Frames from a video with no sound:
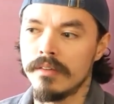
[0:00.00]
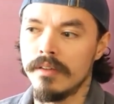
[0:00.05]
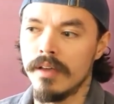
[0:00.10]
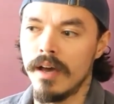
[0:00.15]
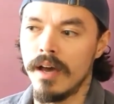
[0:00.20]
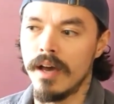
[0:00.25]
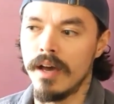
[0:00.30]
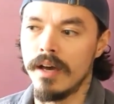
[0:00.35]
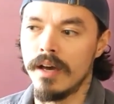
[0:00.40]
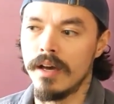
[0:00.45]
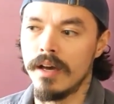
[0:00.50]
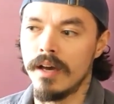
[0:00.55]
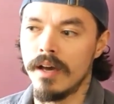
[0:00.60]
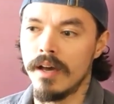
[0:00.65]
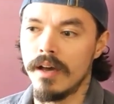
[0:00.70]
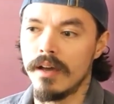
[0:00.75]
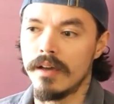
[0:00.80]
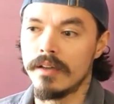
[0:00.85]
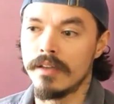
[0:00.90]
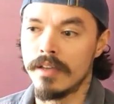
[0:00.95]

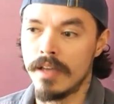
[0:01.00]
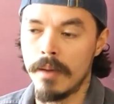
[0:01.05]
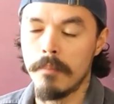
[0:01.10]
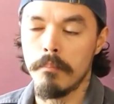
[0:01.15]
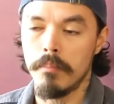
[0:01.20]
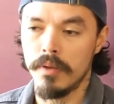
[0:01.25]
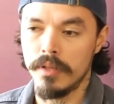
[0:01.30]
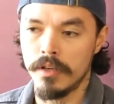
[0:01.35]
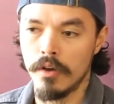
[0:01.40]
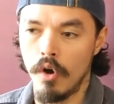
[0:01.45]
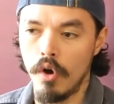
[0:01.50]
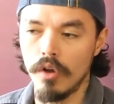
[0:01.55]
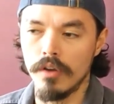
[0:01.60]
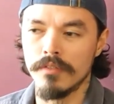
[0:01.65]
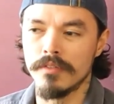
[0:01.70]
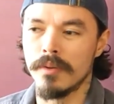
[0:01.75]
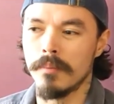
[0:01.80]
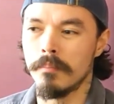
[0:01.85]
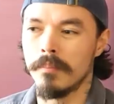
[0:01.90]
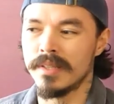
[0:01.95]
that can play
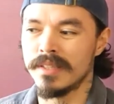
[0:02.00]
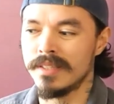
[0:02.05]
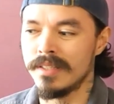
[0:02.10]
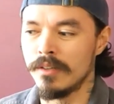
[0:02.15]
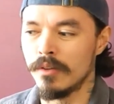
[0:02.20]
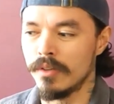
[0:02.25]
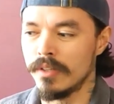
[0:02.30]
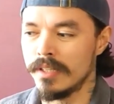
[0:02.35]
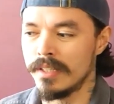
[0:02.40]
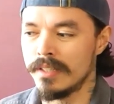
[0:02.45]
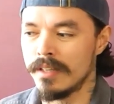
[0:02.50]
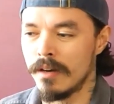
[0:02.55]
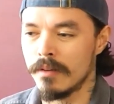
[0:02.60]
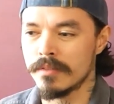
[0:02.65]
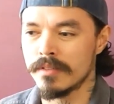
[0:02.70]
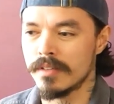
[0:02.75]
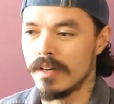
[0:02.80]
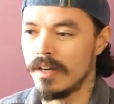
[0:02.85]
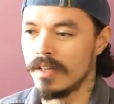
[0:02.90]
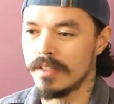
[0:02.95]
all of them, but the only
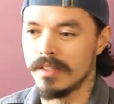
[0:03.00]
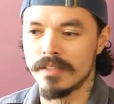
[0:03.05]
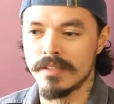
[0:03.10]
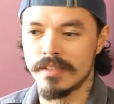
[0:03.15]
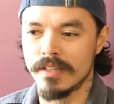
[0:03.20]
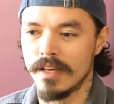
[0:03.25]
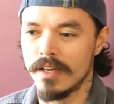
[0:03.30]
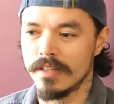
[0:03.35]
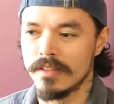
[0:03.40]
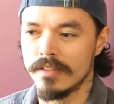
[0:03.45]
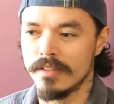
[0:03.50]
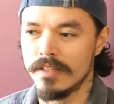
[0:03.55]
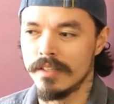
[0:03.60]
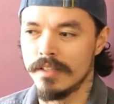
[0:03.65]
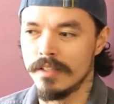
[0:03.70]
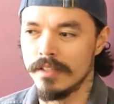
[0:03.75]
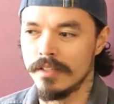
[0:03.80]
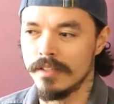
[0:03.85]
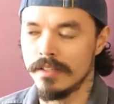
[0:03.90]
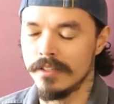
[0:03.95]
downside is that
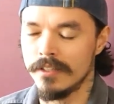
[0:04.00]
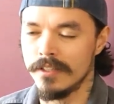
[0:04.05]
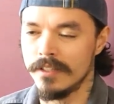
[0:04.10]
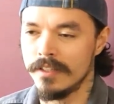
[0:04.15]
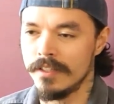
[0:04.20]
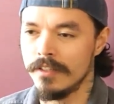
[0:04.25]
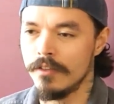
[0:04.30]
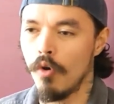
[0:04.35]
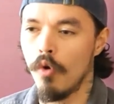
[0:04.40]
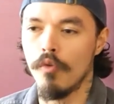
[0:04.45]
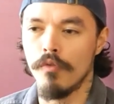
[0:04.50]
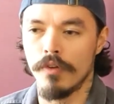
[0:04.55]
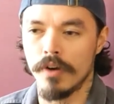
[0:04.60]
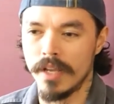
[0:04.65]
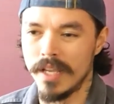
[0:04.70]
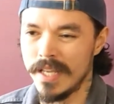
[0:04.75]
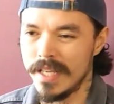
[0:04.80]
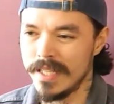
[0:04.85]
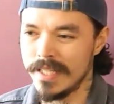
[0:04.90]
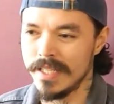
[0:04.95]
the
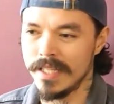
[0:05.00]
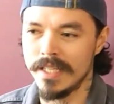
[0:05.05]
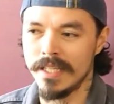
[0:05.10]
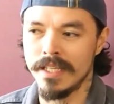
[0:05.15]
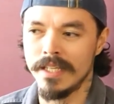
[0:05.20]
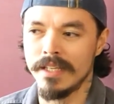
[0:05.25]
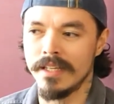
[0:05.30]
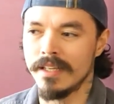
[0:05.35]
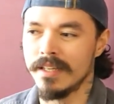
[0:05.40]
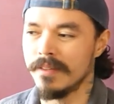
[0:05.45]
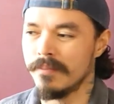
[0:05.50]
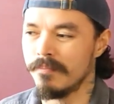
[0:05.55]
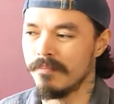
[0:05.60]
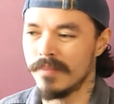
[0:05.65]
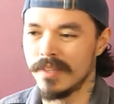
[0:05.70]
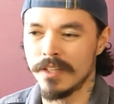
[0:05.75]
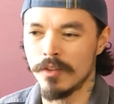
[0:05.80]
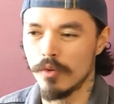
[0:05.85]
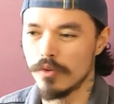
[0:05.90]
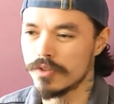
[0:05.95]
overheating, and
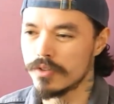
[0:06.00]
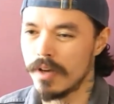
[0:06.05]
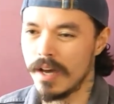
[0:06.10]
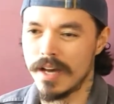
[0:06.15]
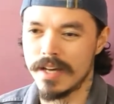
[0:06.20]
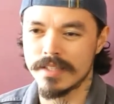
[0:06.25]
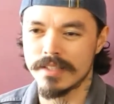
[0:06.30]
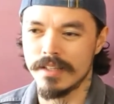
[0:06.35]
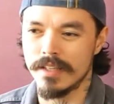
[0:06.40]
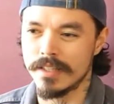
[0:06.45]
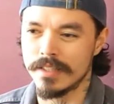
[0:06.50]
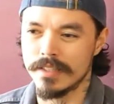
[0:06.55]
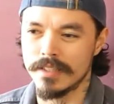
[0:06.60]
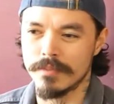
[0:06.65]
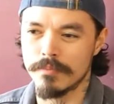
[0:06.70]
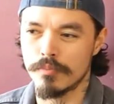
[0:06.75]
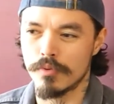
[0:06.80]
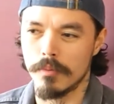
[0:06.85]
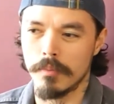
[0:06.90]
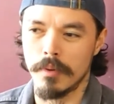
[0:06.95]
it also has like
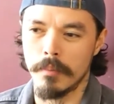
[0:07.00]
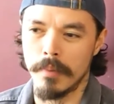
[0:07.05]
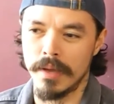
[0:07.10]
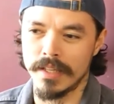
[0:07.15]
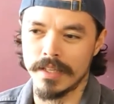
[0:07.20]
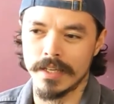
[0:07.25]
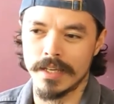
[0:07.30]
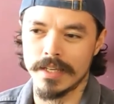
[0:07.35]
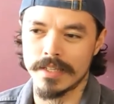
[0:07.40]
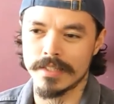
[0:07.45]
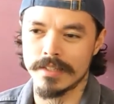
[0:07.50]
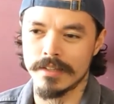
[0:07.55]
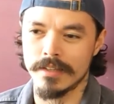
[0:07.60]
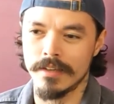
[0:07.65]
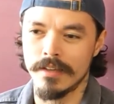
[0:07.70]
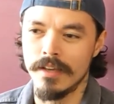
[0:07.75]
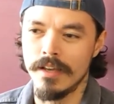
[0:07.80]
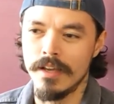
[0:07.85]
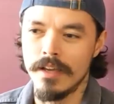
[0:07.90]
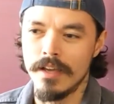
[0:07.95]
this problematic as
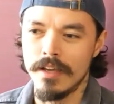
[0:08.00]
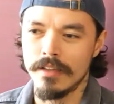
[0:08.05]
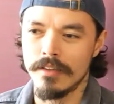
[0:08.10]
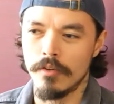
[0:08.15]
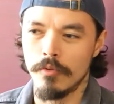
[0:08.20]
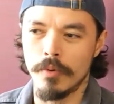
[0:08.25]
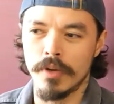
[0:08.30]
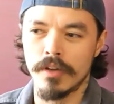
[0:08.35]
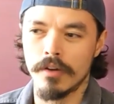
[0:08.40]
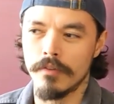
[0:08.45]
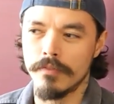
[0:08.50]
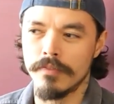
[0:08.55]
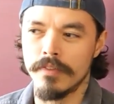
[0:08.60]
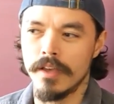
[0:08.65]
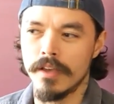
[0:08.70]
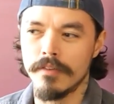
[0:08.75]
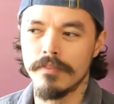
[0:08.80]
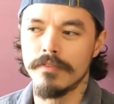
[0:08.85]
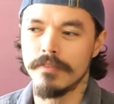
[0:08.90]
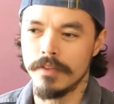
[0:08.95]
the ring of
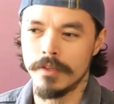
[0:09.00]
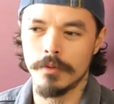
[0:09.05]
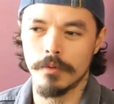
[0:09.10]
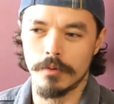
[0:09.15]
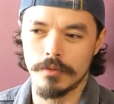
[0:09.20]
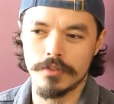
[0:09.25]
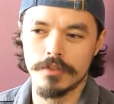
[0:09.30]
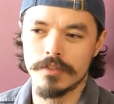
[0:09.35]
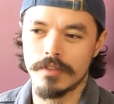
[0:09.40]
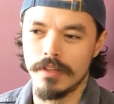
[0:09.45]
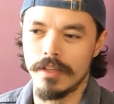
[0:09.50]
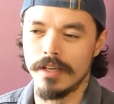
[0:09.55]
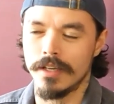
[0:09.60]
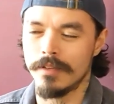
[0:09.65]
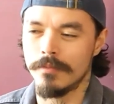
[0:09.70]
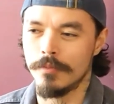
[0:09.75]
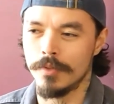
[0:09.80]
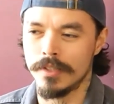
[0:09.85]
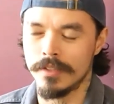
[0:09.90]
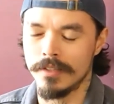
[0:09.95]
death, just
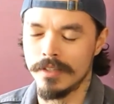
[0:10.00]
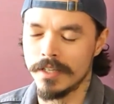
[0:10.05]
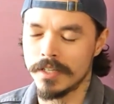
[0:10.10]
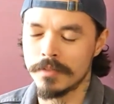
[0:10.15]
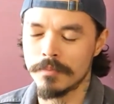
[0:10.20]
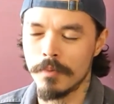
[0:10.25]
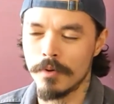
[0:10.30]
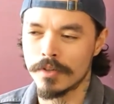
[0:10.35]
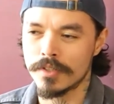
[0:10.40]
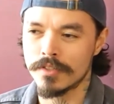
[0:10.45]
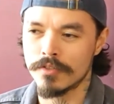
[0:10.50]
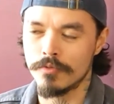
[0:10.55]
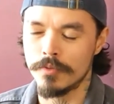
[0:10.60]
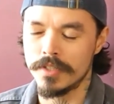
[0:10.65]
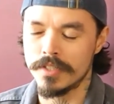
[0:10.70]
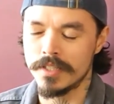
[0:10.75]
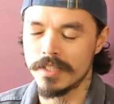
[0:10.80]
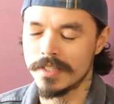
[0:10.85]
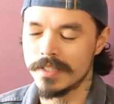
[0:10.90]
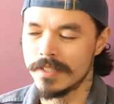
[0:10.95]
like with the Xbox
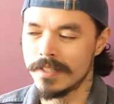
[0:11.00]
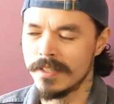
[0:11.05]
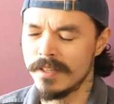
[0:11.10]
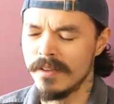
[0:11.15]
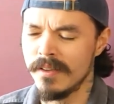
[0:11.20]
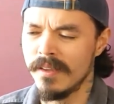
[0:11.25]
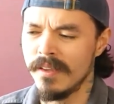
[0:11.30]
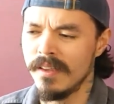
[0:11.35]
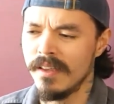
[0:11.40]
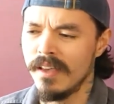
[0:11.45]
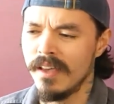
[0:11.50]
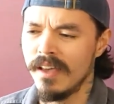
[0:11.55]
360,